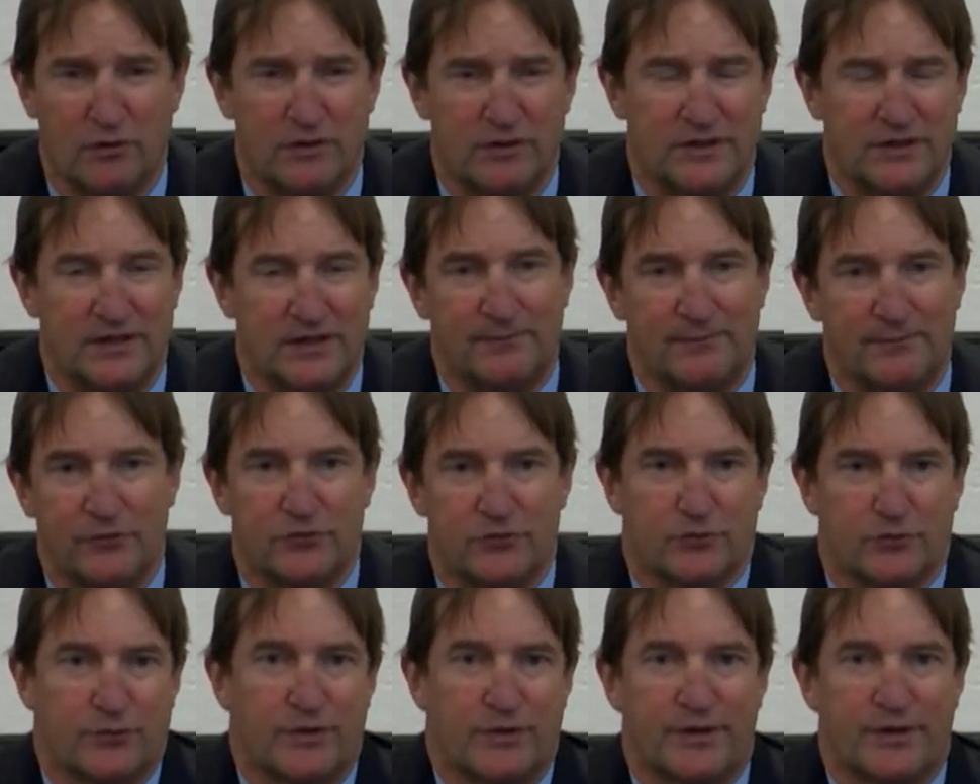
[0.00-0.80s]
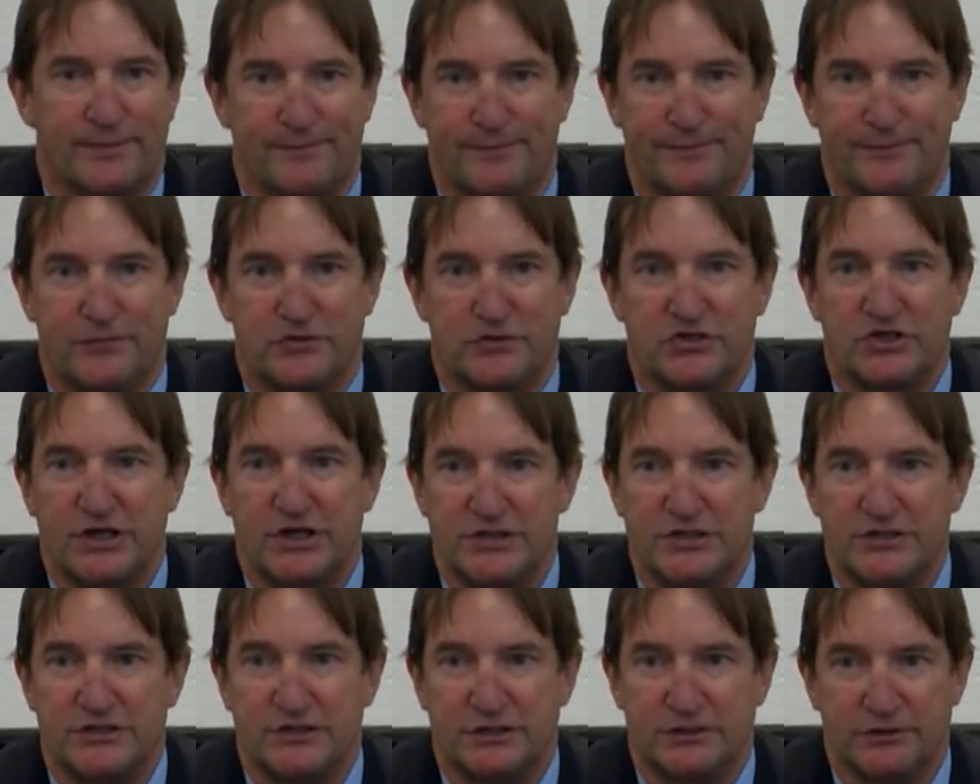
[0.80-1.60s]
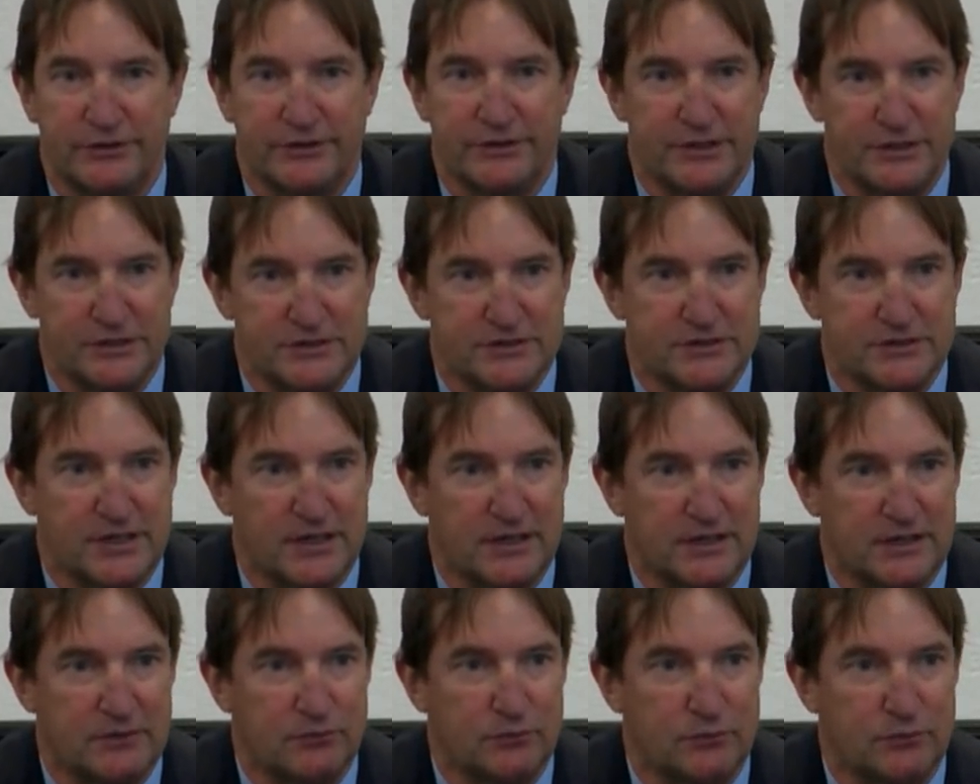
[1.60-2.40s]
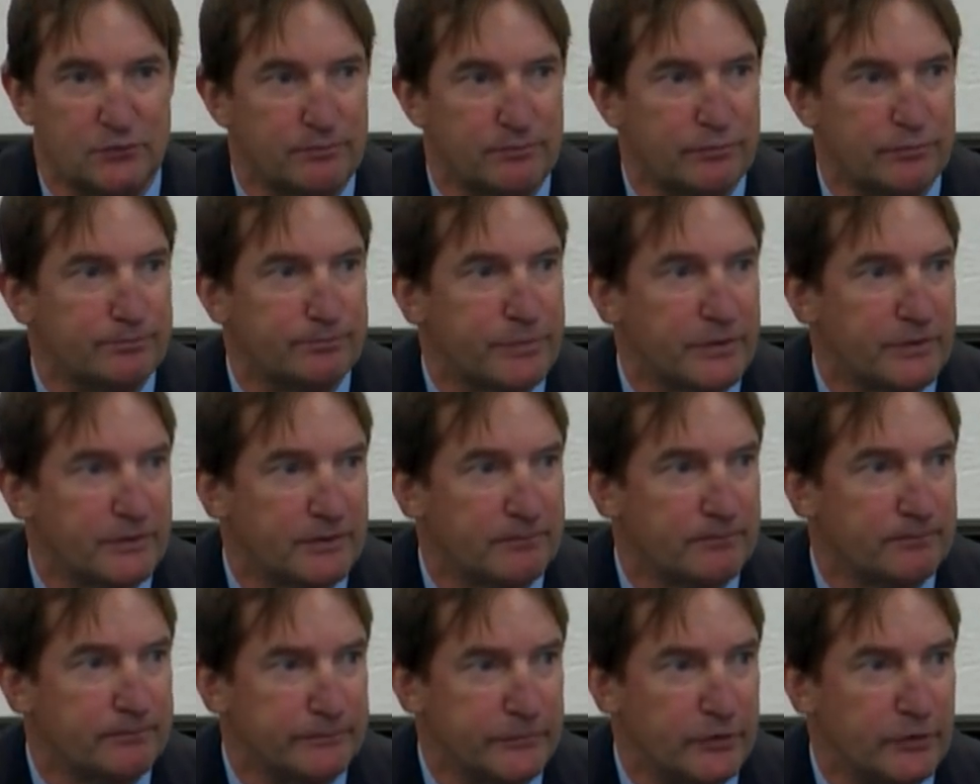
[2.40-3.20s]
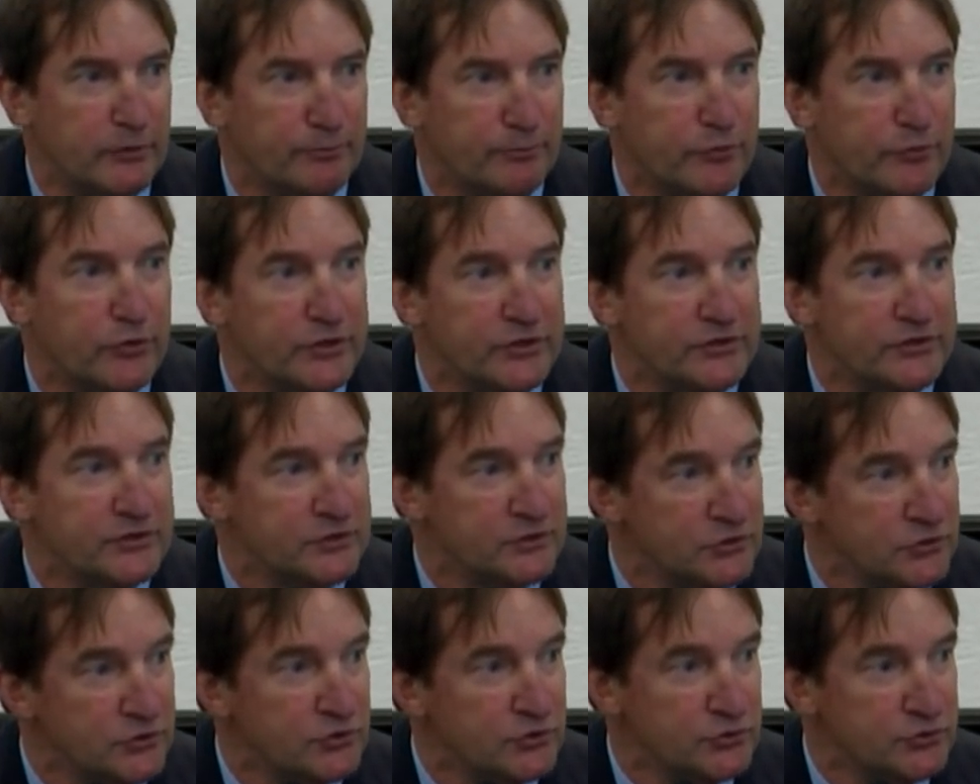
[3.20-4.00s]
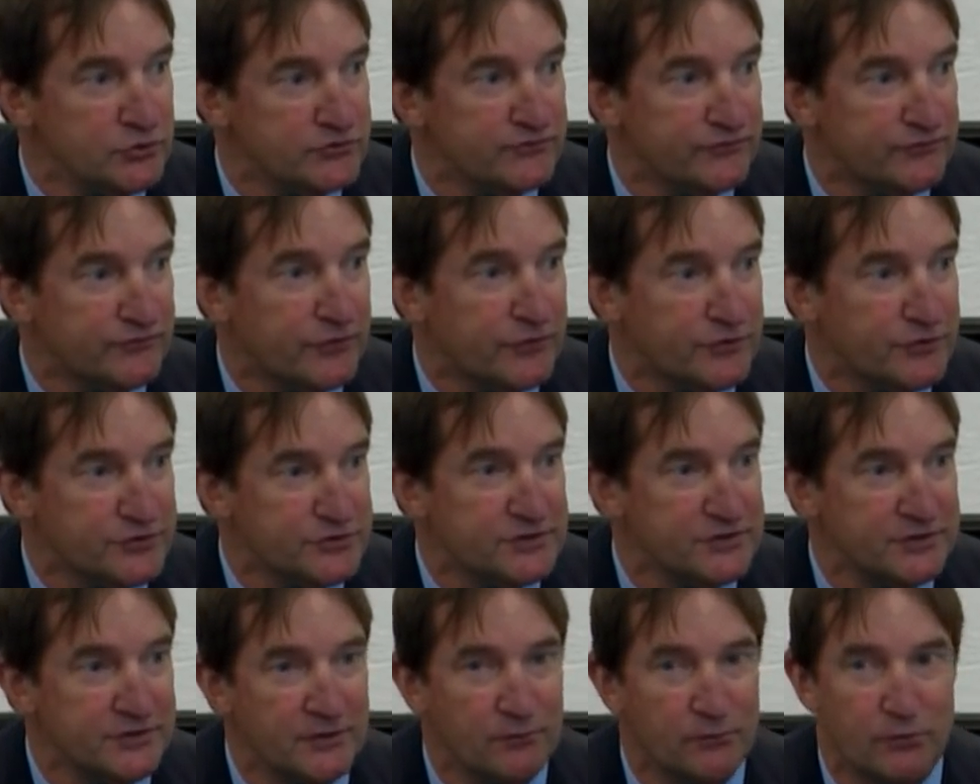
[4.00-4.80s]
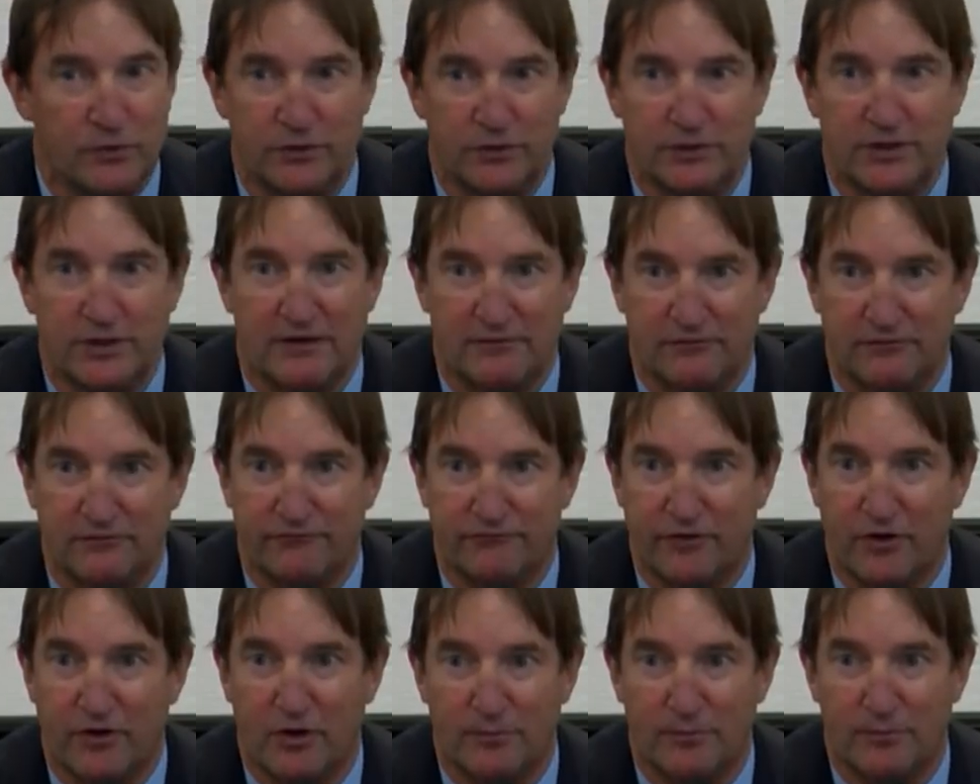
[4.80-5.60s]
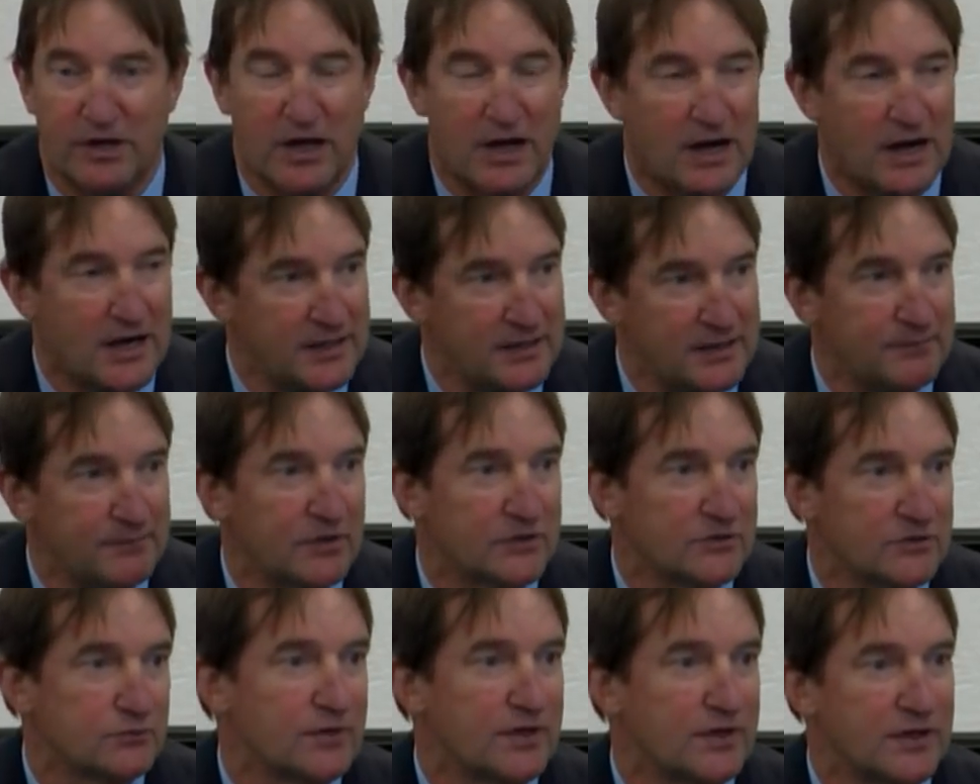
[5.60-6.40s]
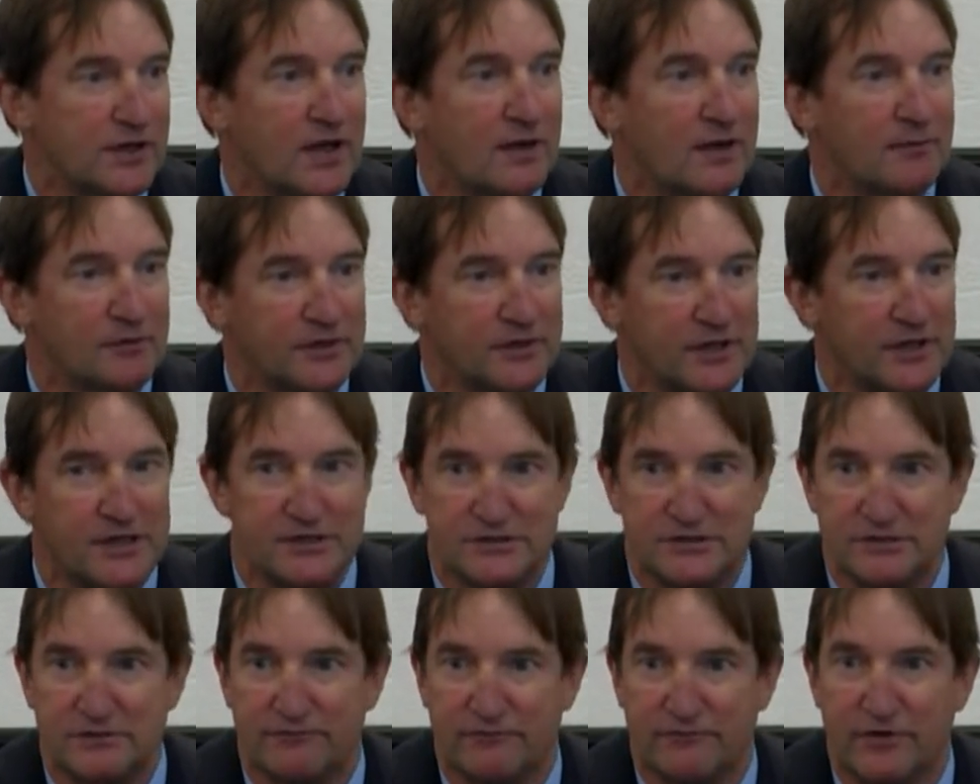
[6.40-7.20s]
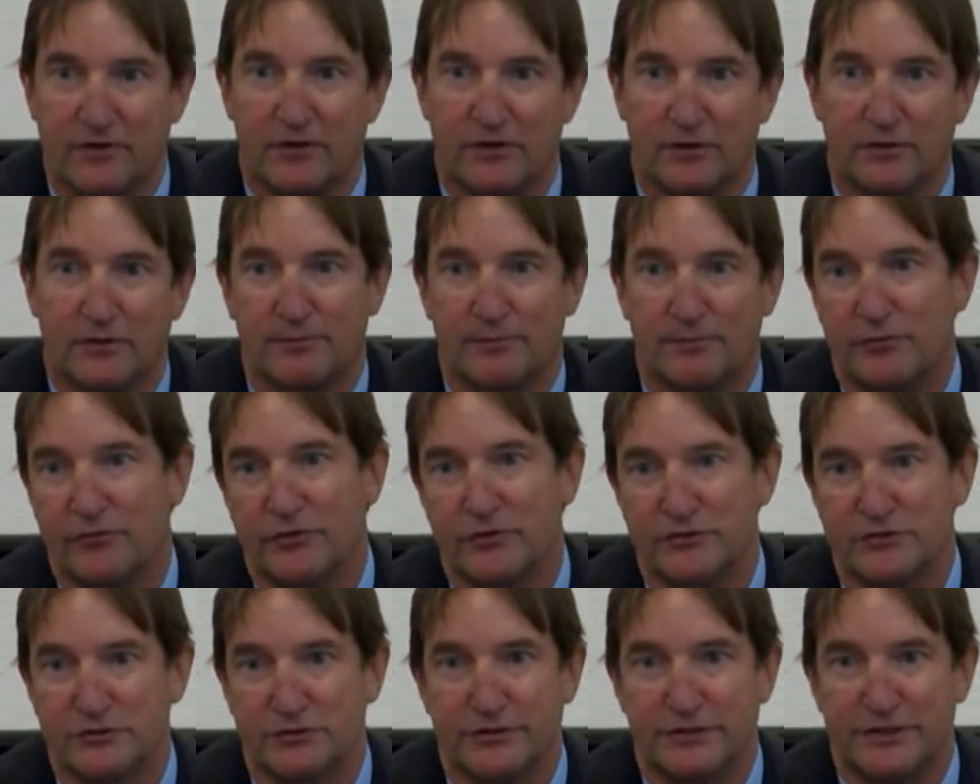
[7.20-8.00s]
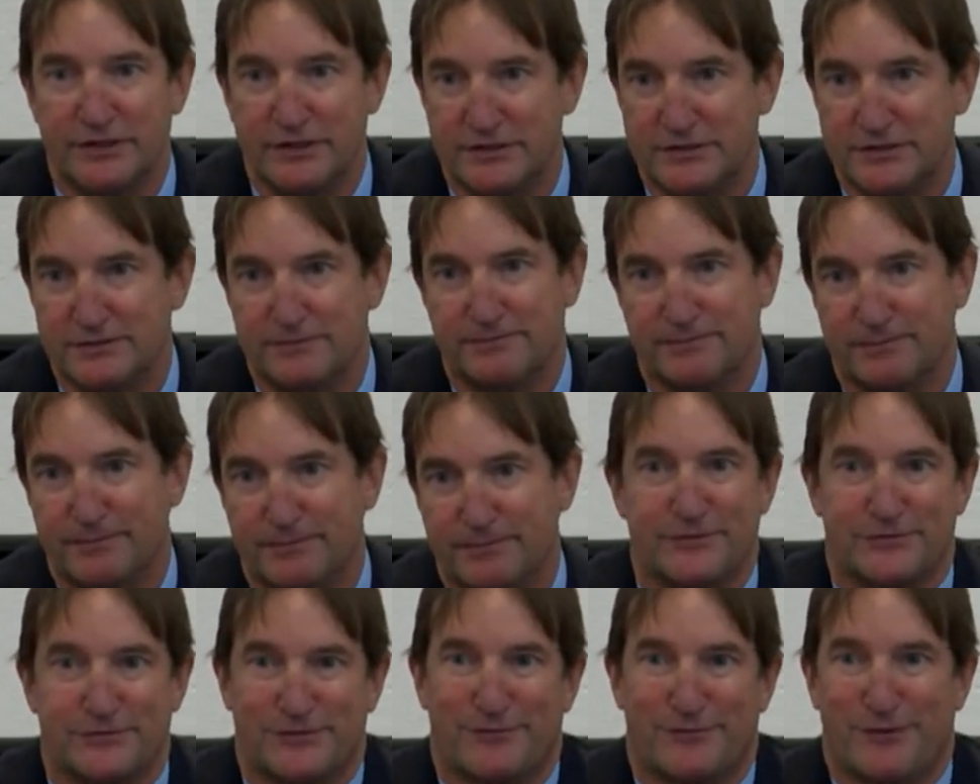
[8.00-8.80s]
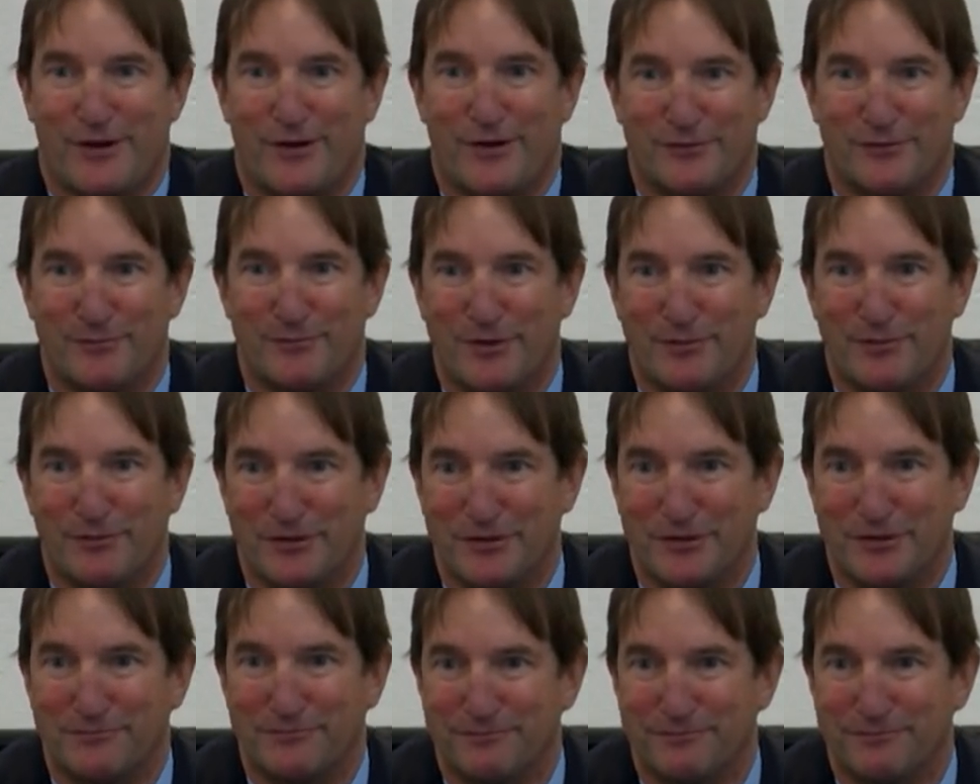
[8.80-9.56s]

to him was we wound up chasing leads that he would pub, you know, put in the news first, and then we would have to follow behind it because we had obligation to follow up on those leads because they were out in public.